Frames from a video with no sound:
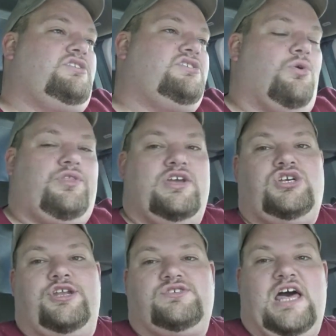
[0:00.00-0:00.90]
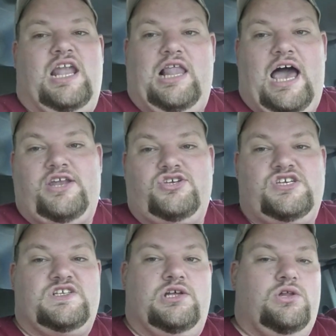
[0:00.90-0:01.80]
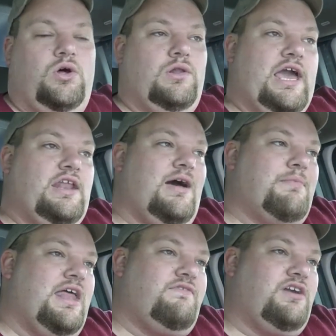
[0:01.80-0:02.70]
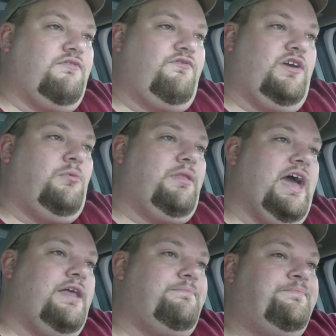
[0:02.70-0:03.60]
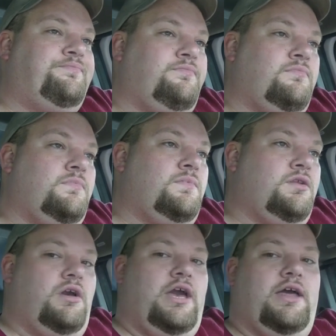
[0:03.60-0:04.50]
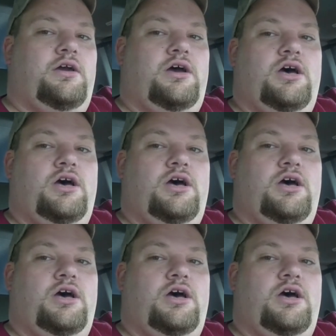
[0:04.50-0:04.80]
don't think she knows how to light it. She's a little old lady. I'm not even gonna film that. And